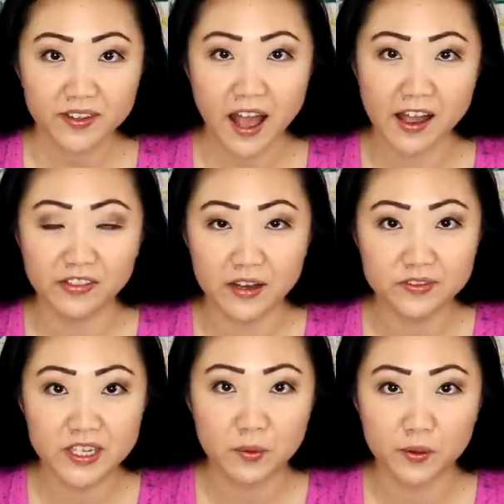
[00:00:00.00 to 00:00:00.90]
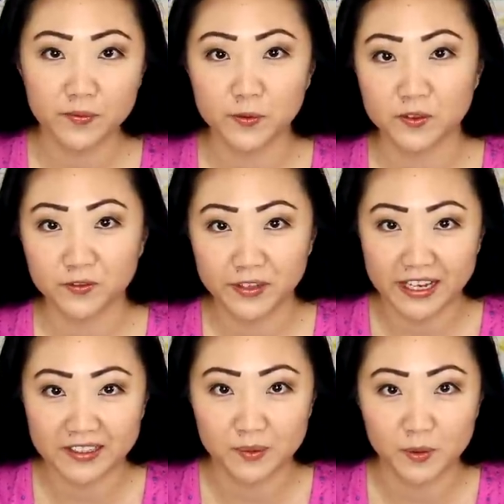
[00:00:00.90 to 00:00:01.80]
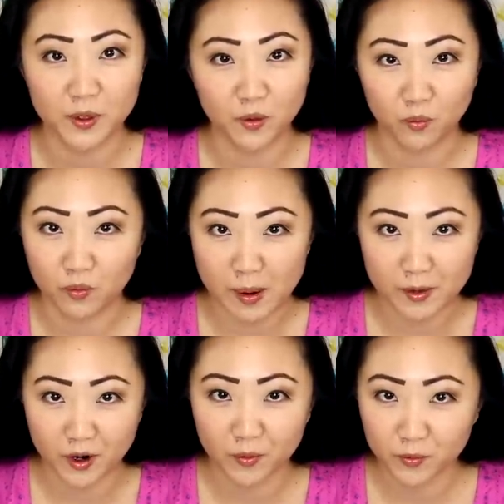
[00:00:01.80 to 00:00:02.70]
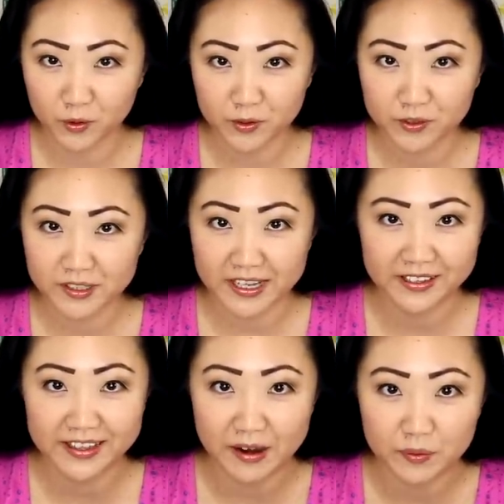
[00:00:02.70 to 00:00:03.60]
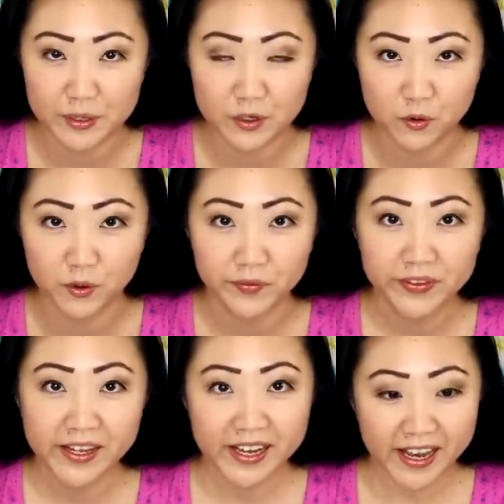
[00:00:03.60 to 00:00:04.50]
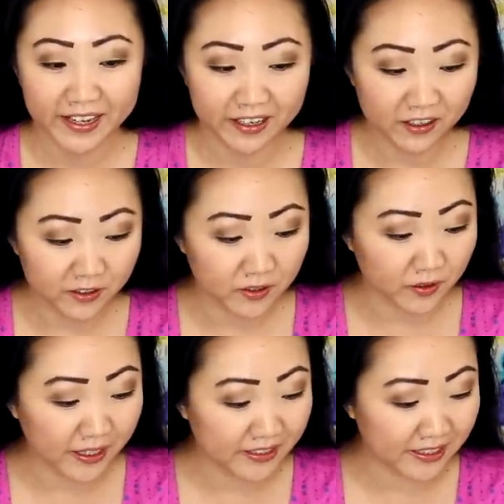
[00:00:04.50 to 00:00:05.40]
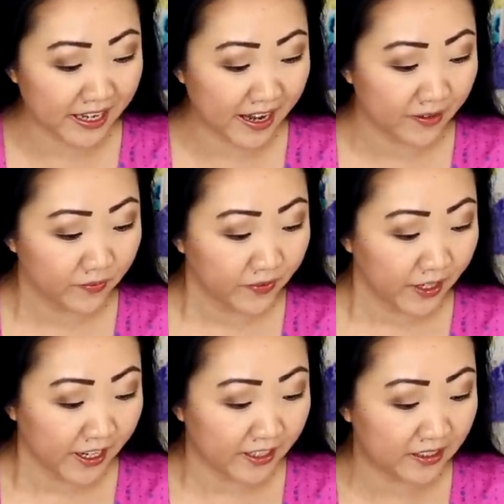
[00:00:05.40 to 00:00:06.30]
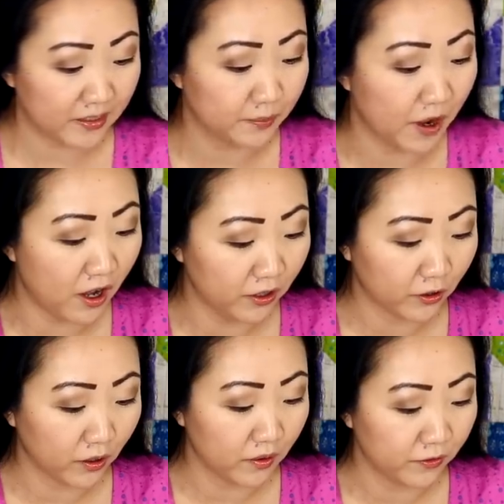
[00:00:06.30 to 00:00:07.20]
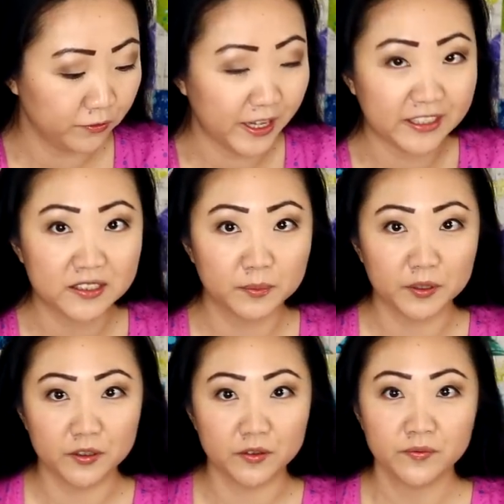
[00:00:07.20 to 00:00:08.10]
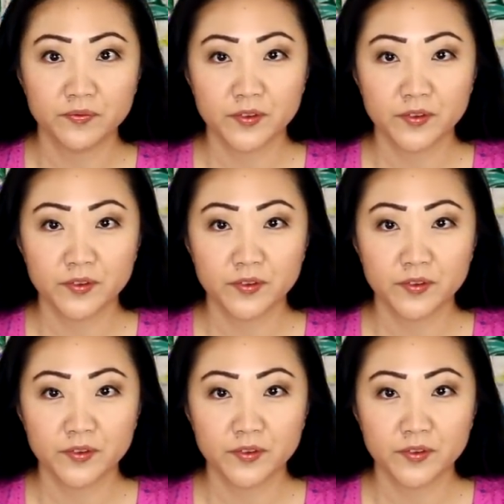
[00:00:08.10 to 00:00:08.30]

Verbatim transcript: I'd love to get one of those flexible rubber rulers. I think that would be cool. And I'd also like to get a smaller flexible